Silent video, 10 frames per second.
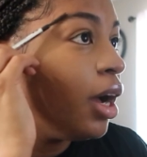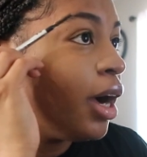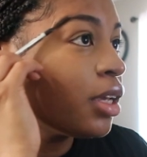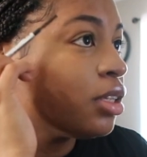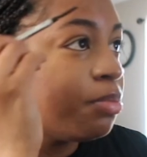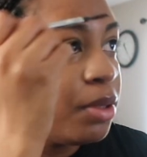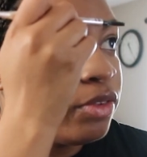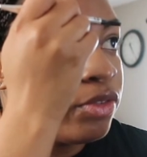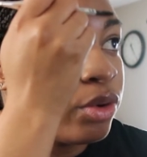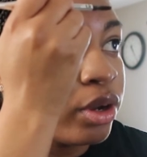I can
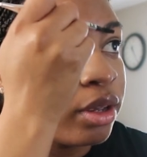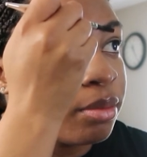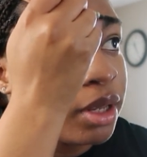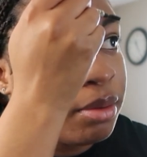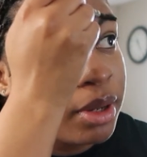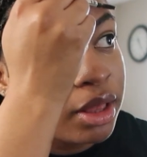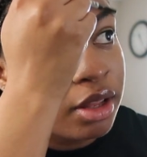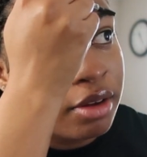speak for him. He been